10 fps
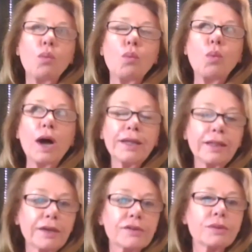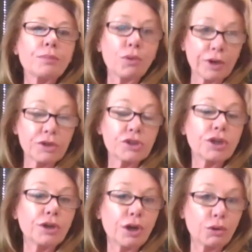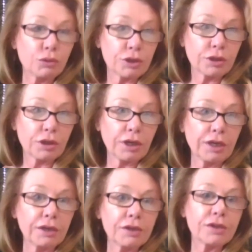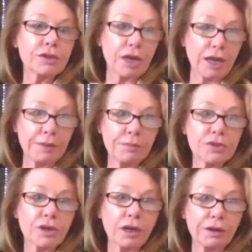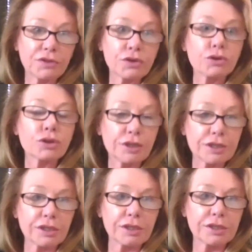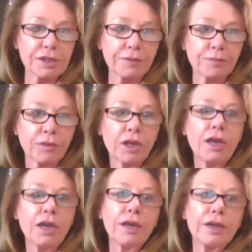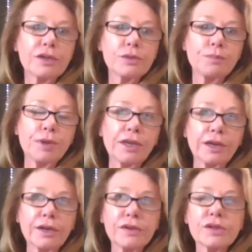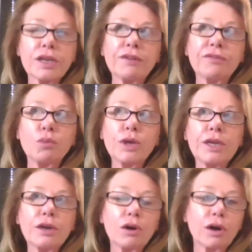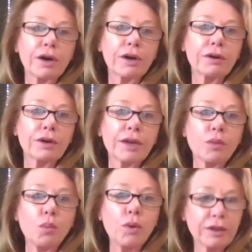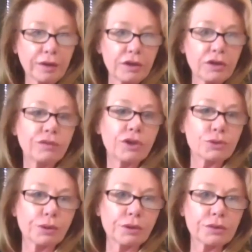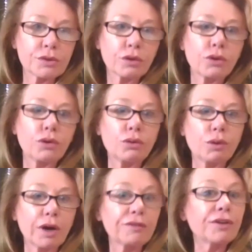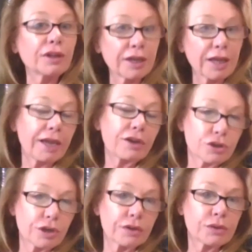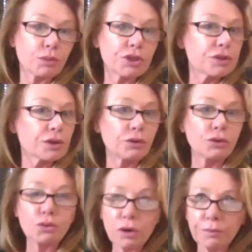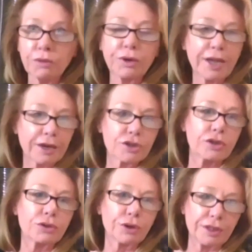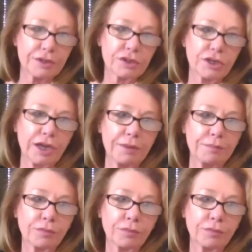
Why that is important to note in times of social distancing is because if we are with individuals who are feeling anxious, which is a normal reaction during this time,